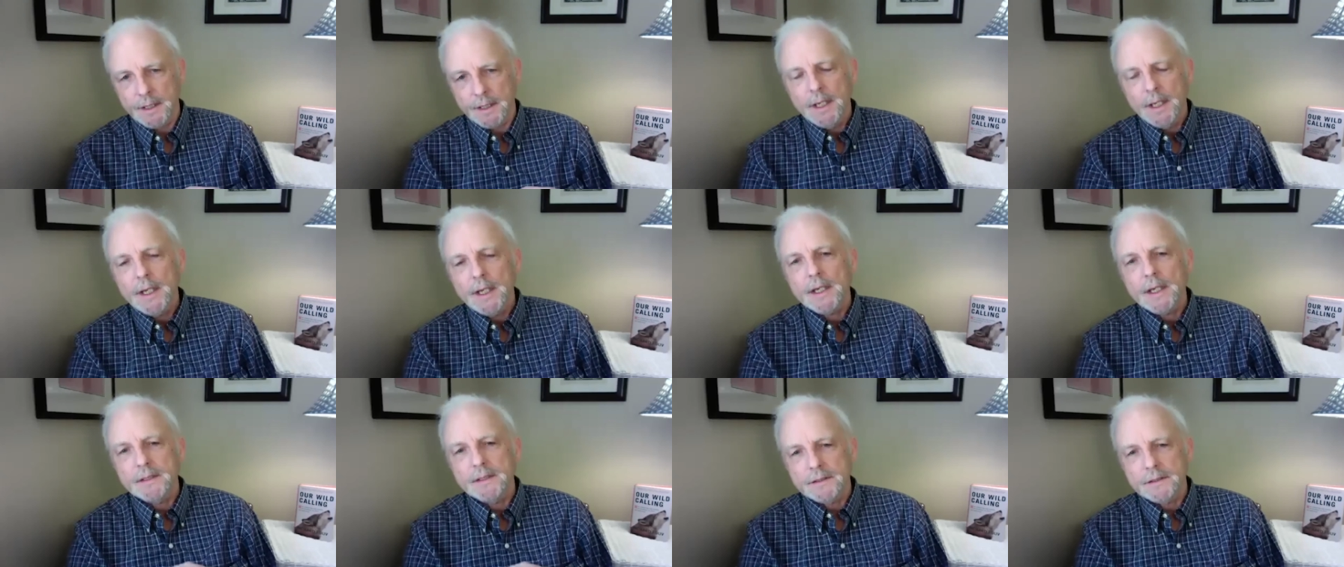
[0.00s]

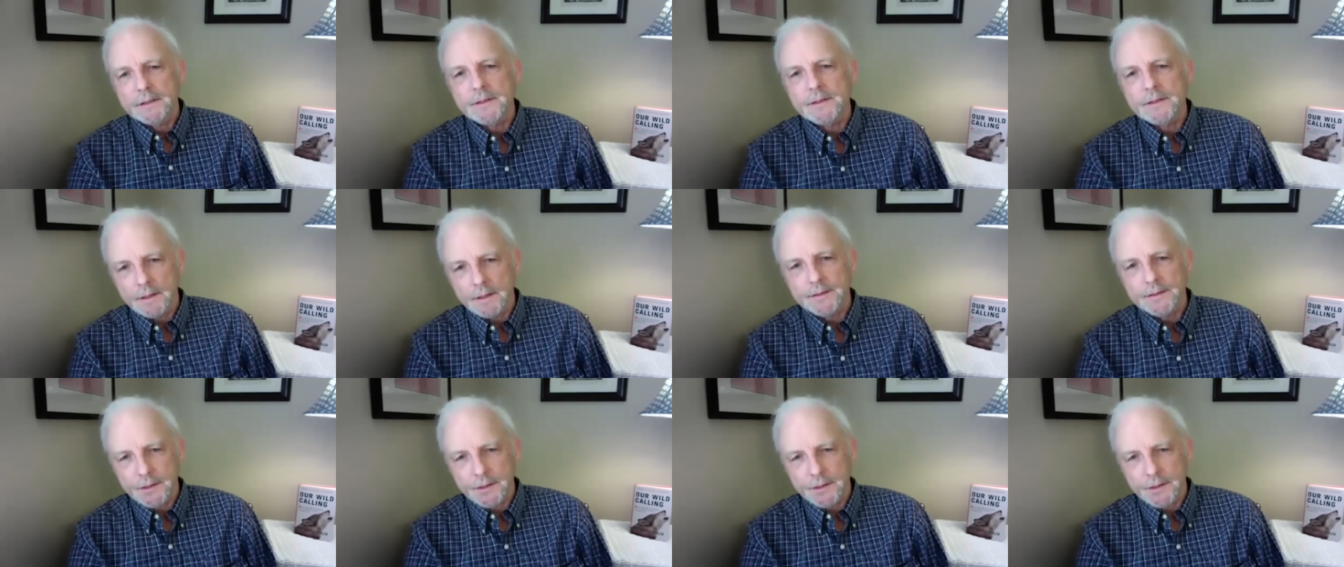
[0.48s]
It is
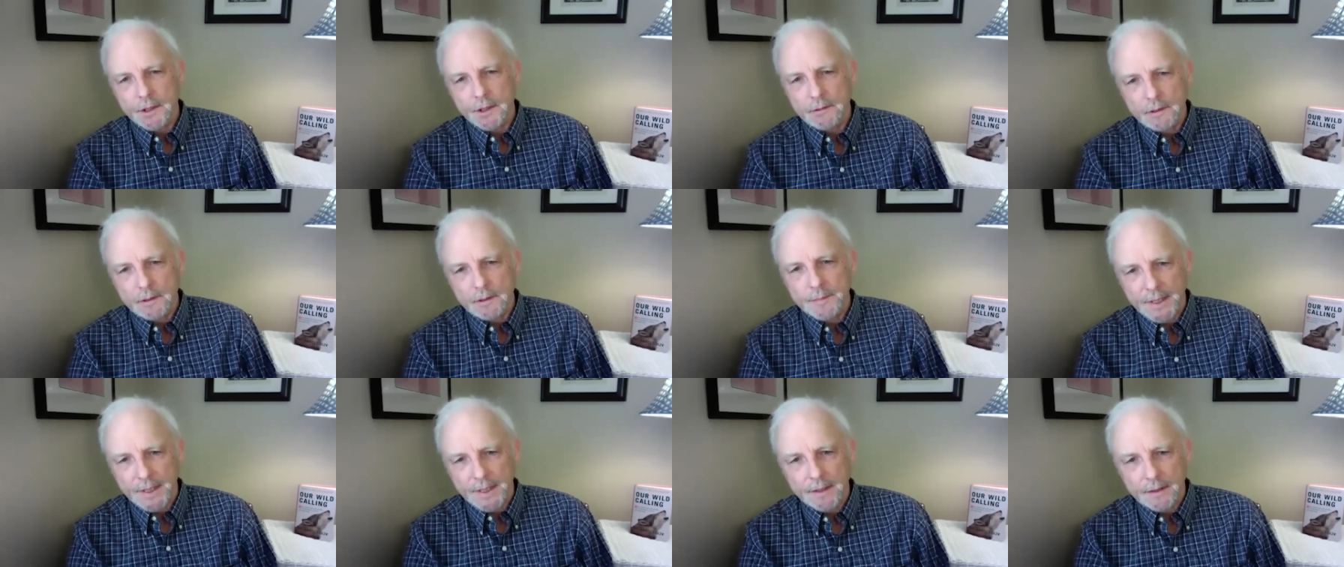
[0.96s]
also
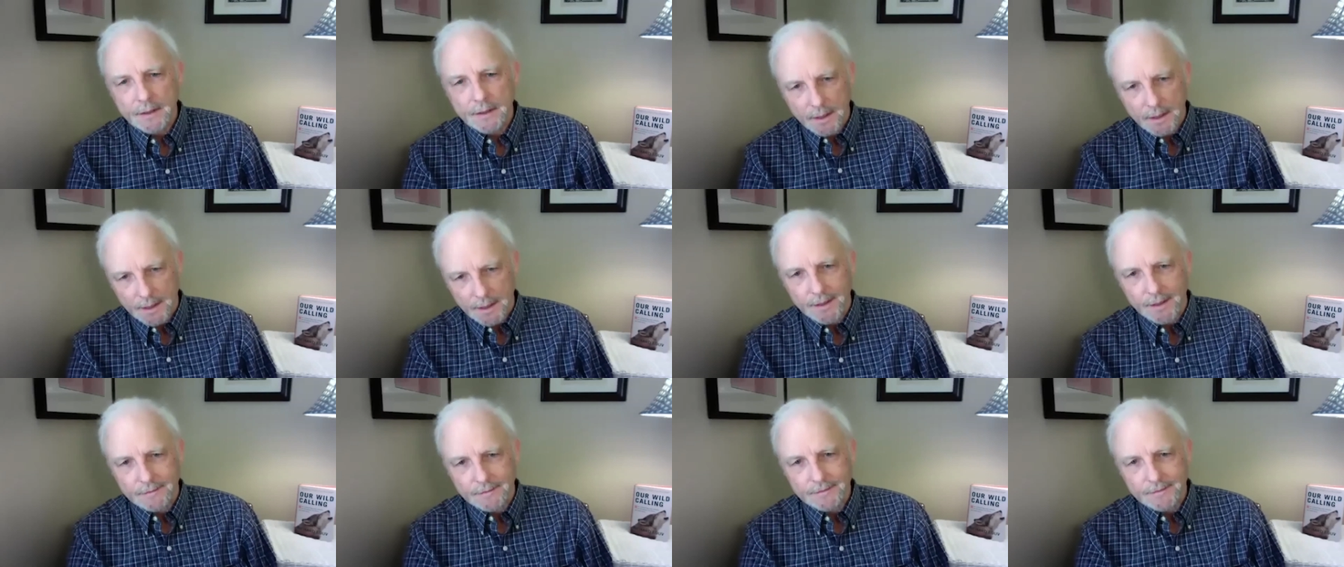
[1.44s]
about
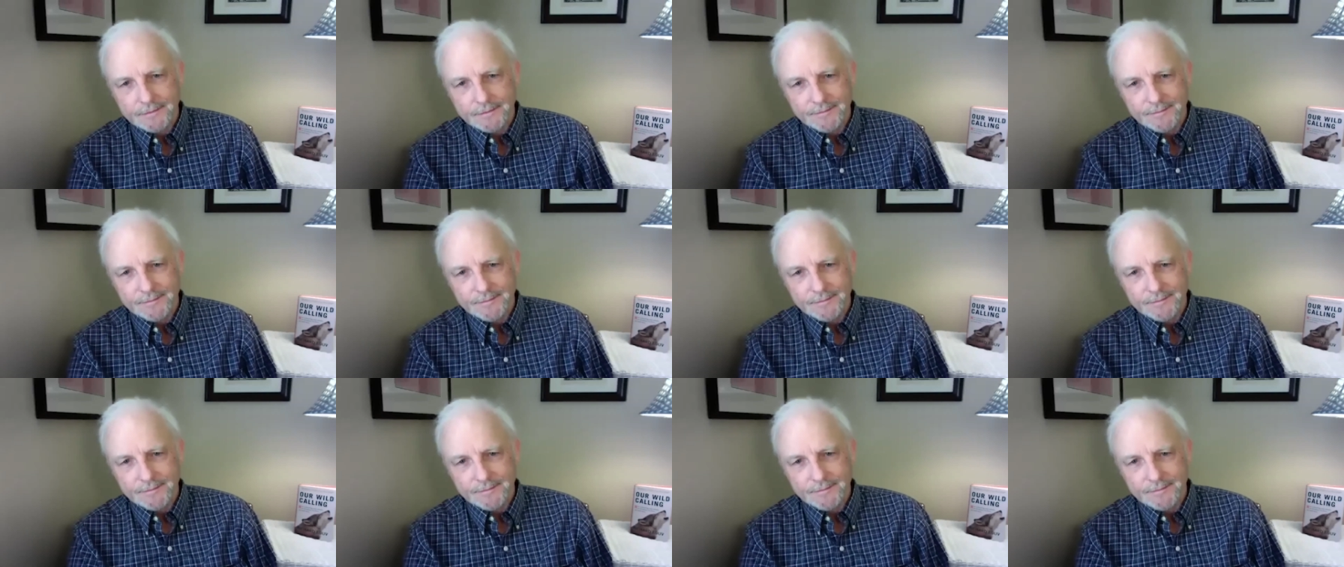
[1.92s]
love.